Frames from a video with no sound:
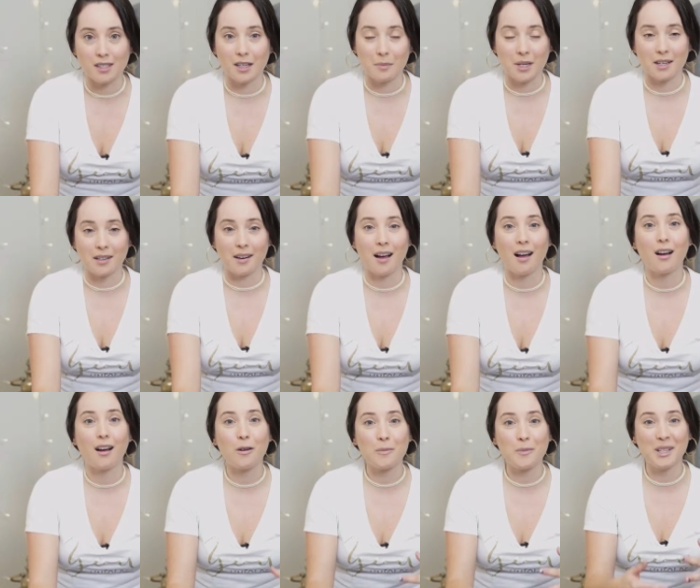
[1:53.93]
I mean,
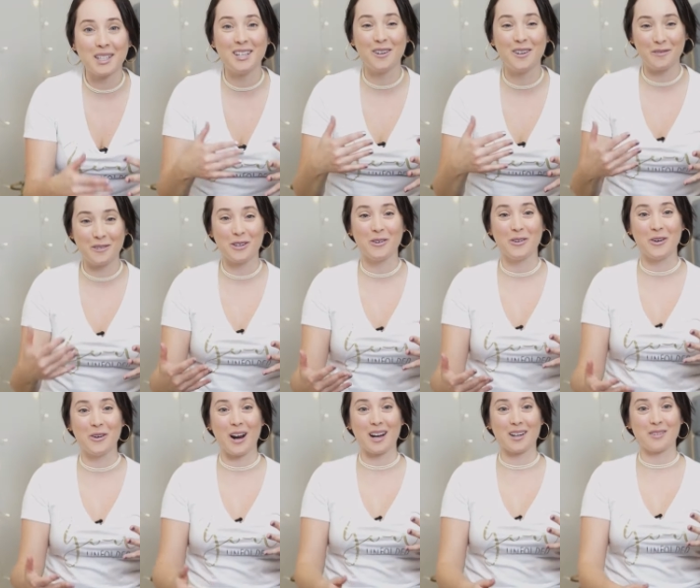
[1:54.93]
how many of
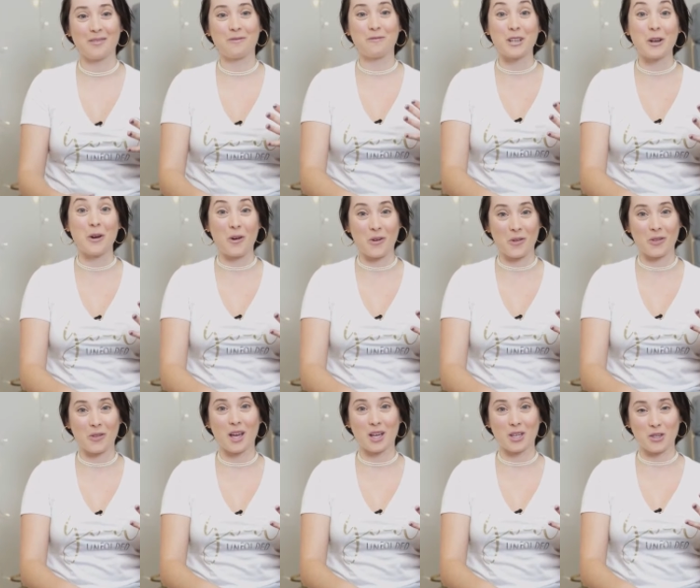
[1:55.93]
you feel
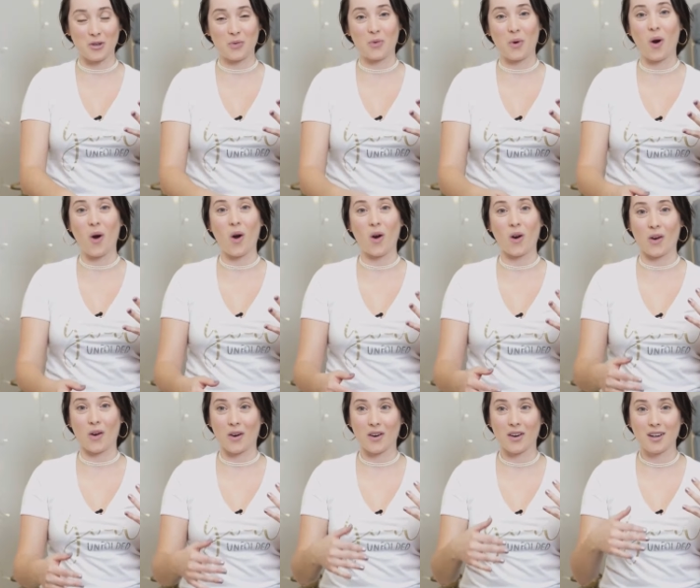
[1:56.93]
that you
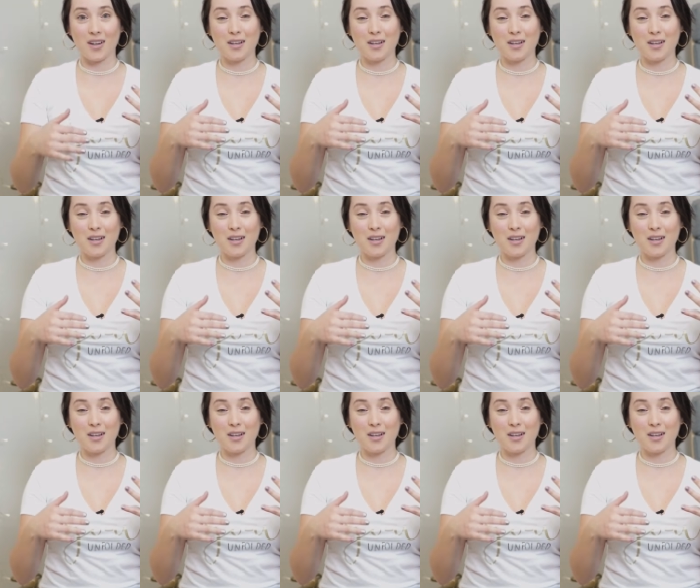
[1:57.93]
are